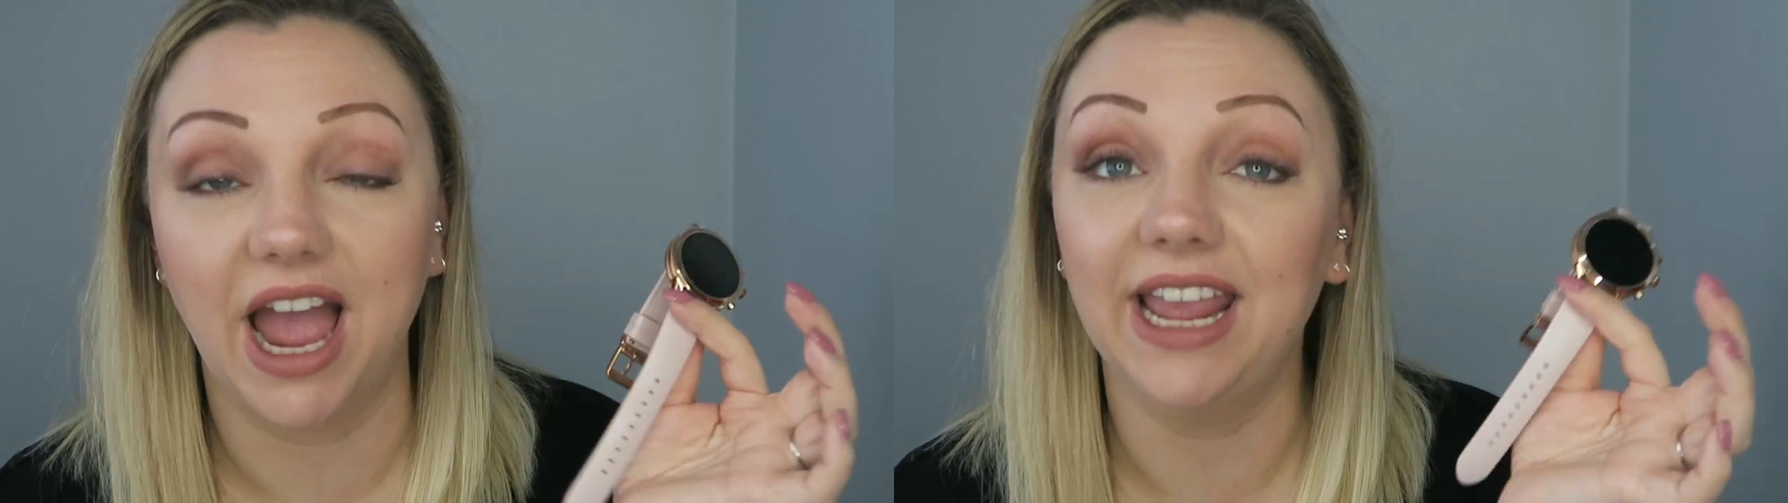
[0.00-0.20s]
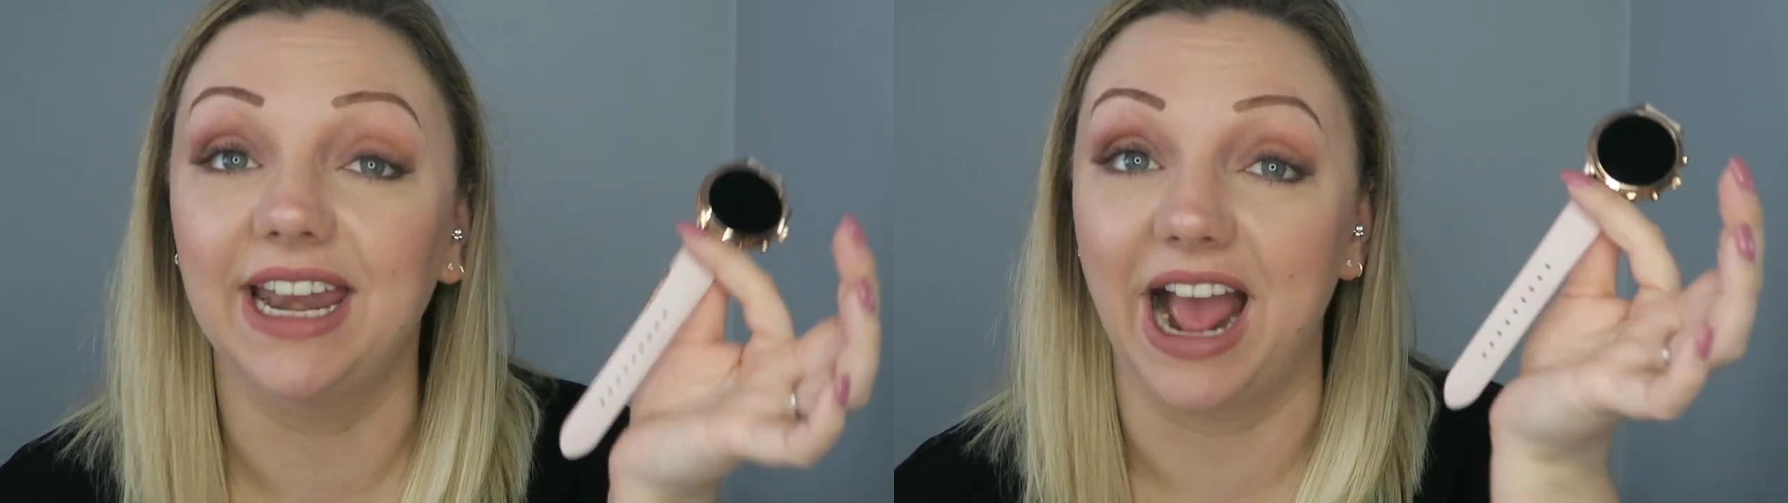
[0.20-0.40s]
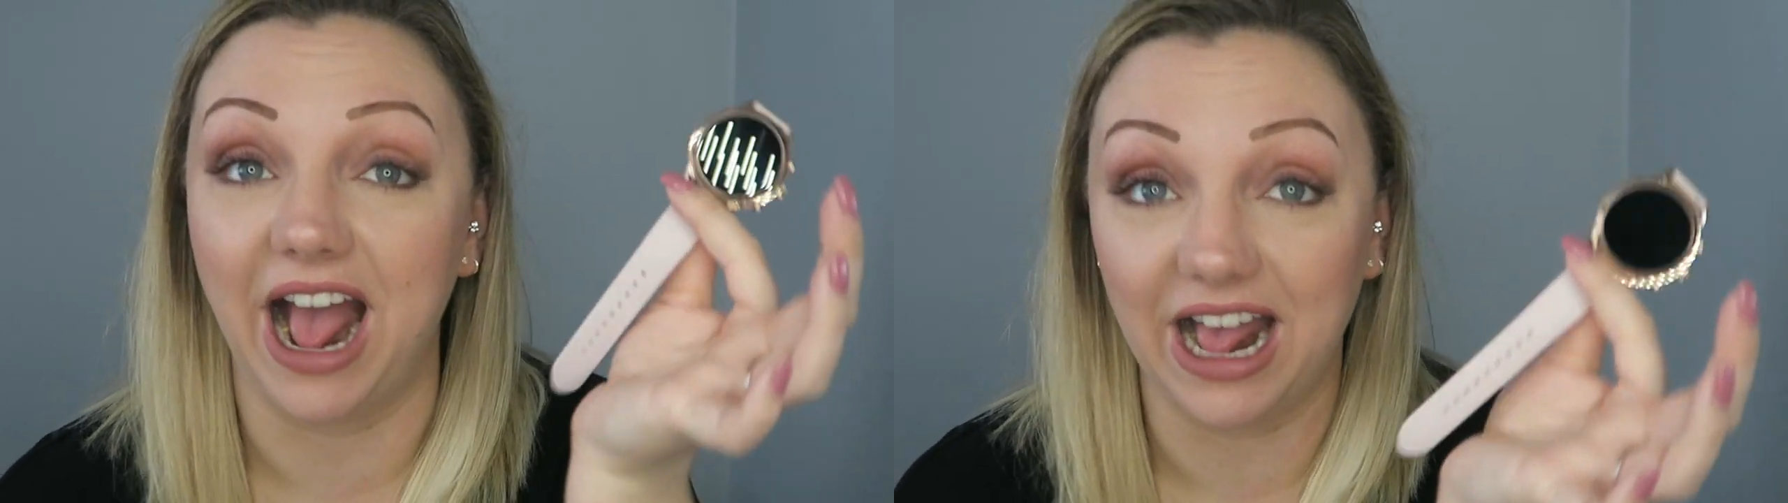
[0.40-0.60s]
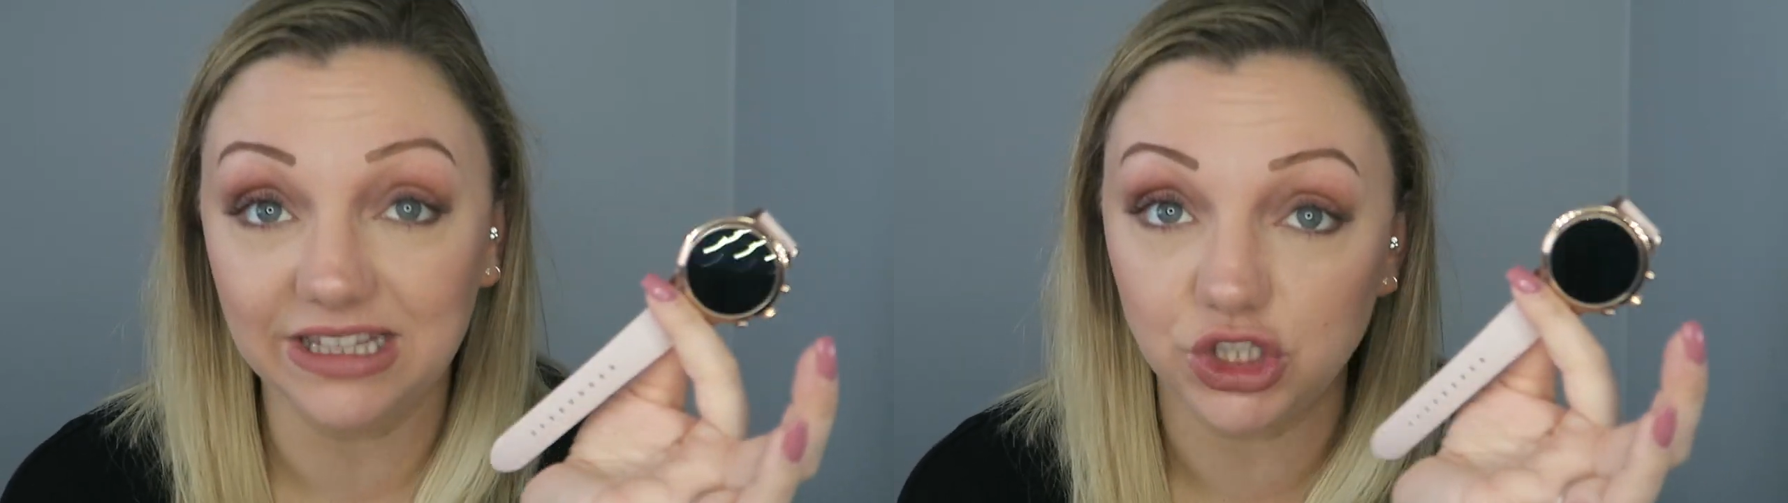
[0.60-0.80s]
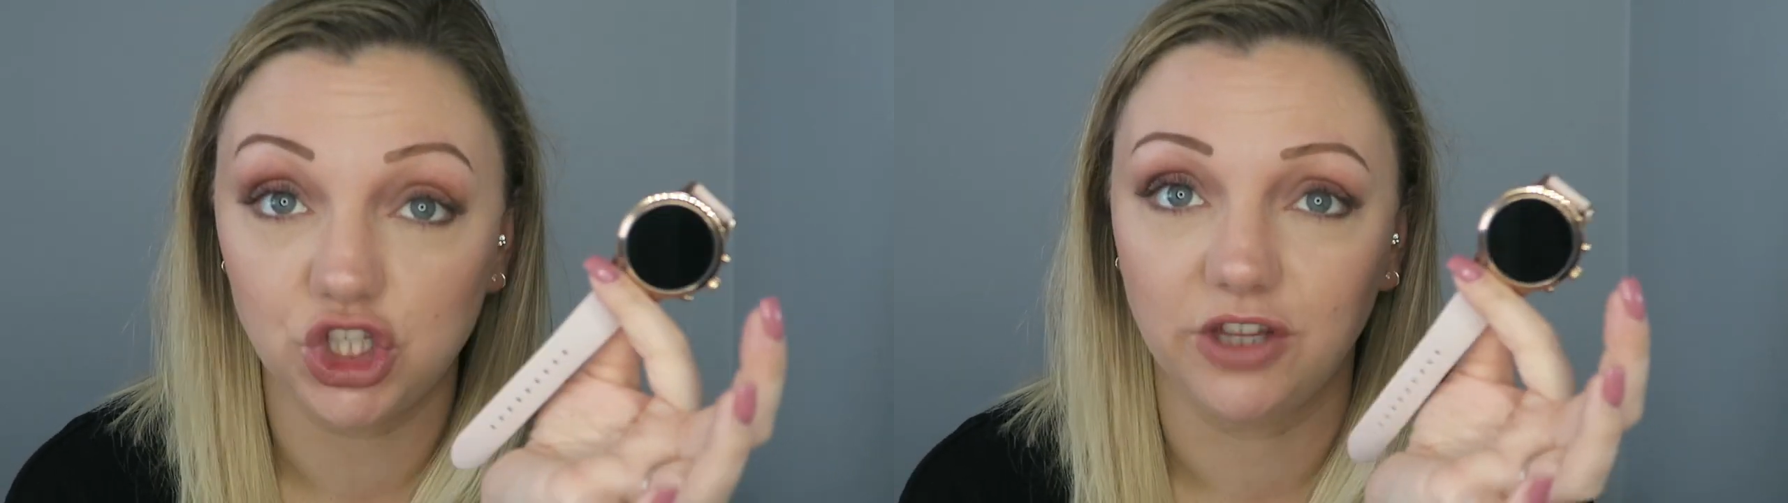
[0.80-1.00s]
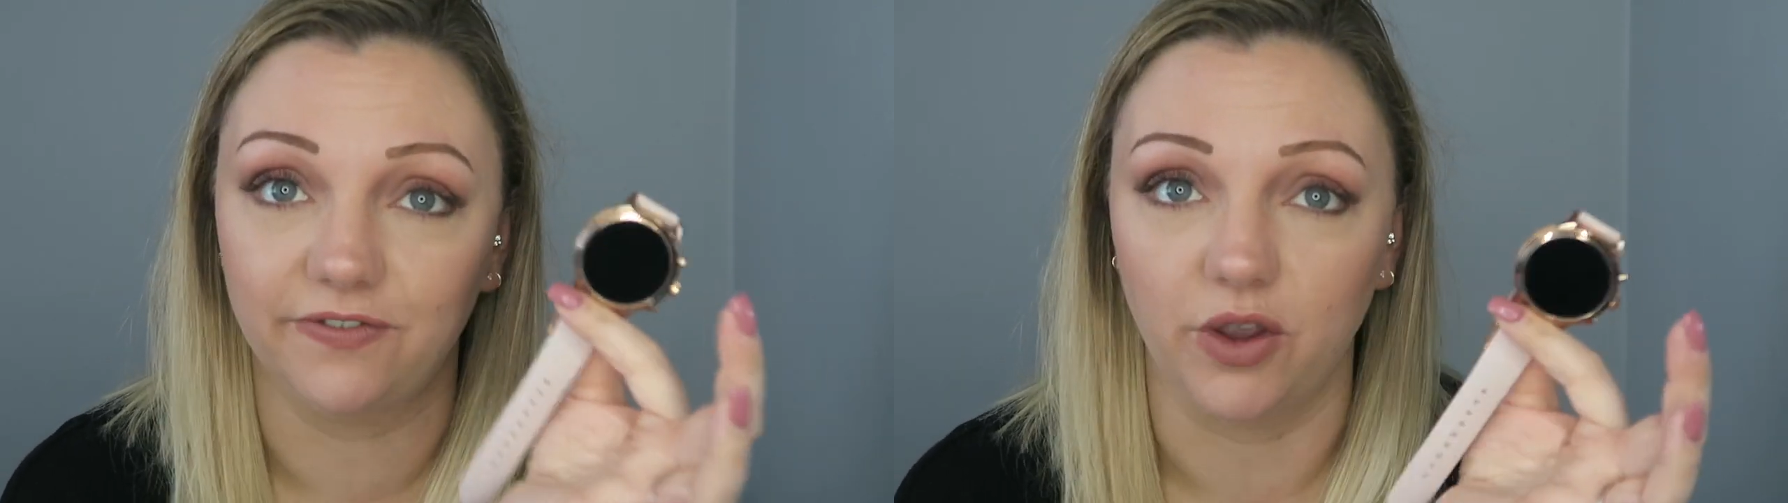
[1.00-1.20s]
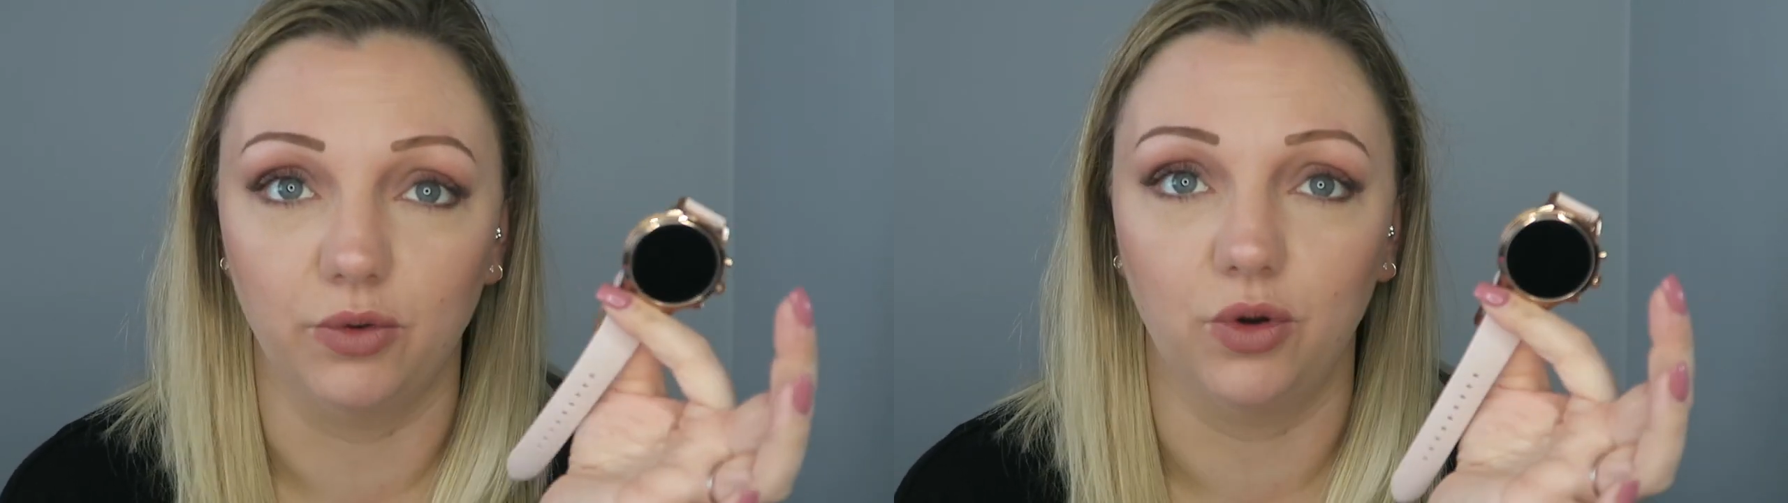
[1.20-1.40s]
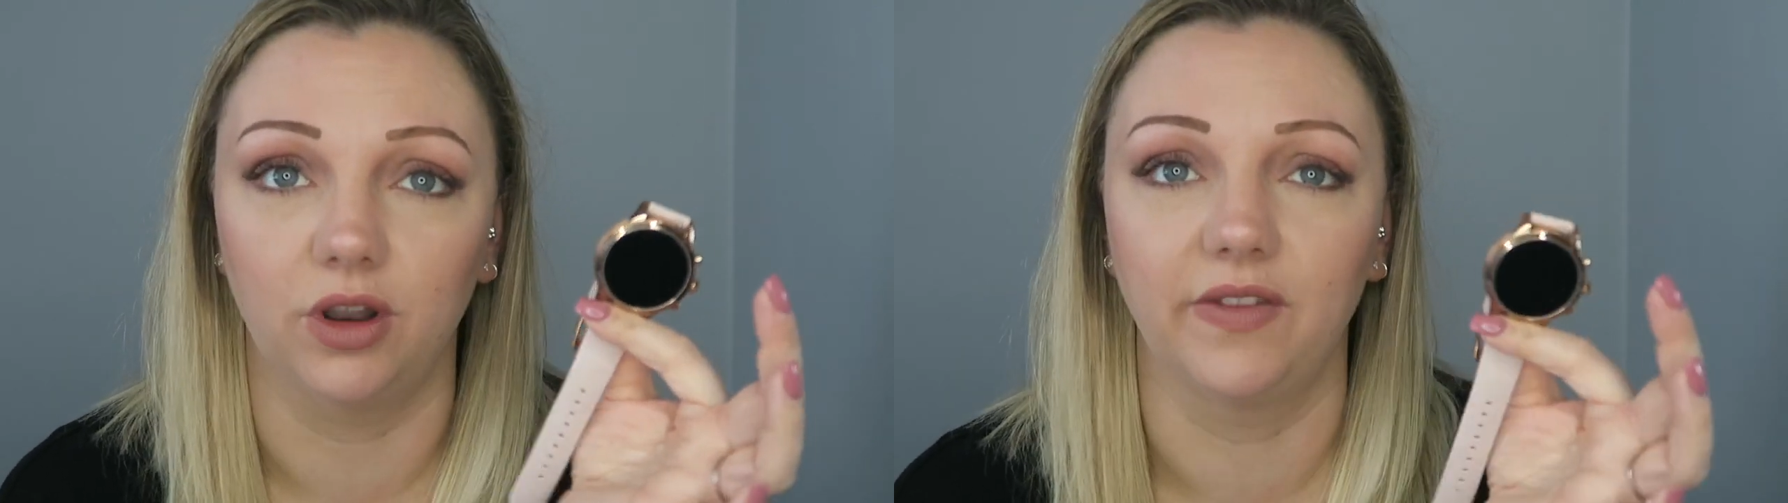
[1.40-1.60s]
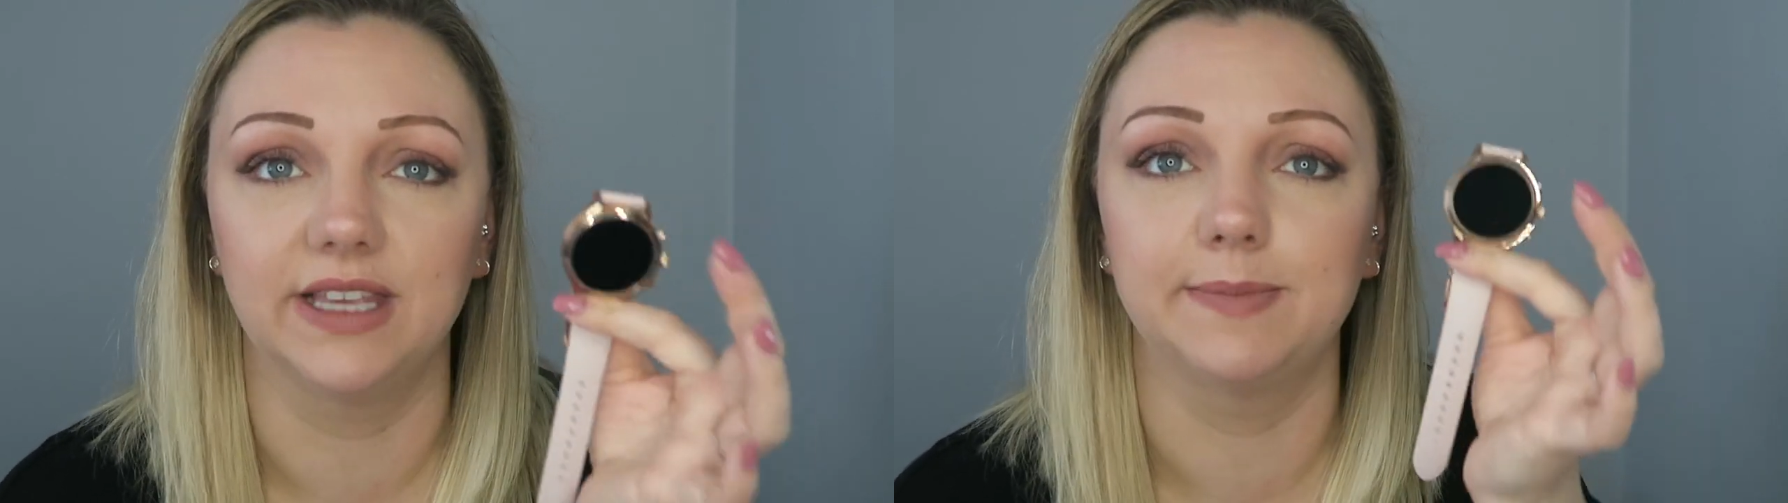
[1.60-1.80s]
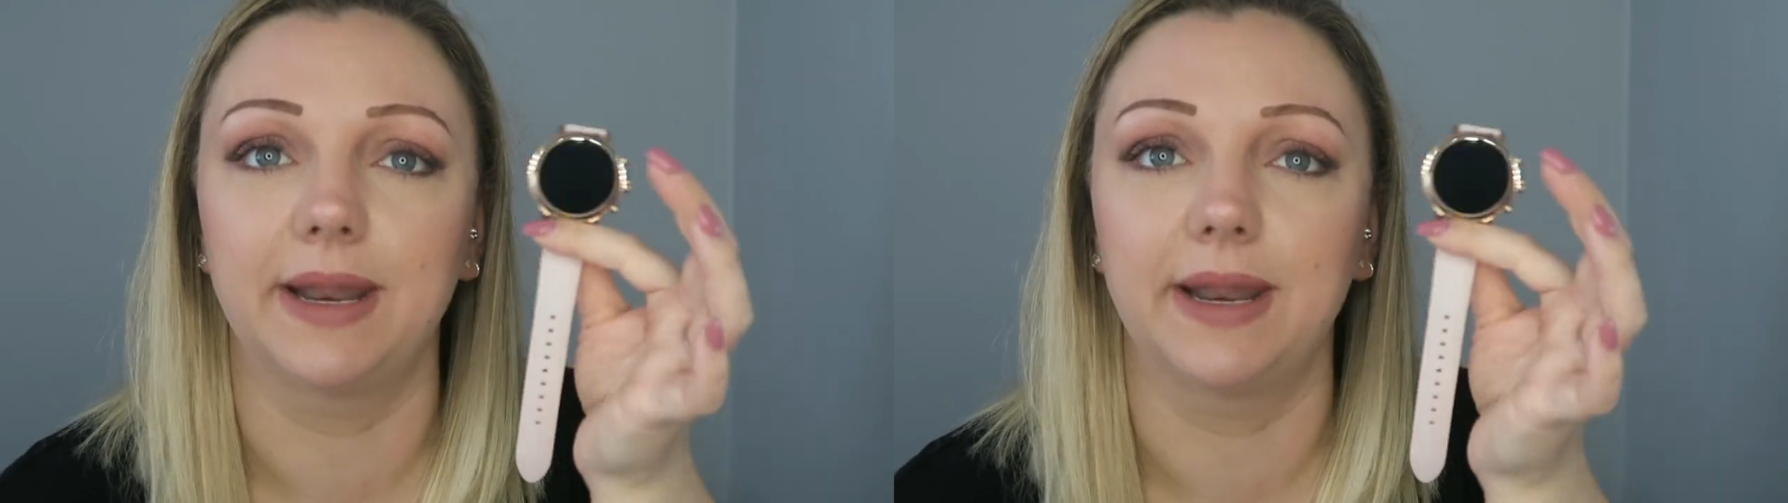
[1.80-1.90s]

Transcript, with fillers: I can answer the phone call on this,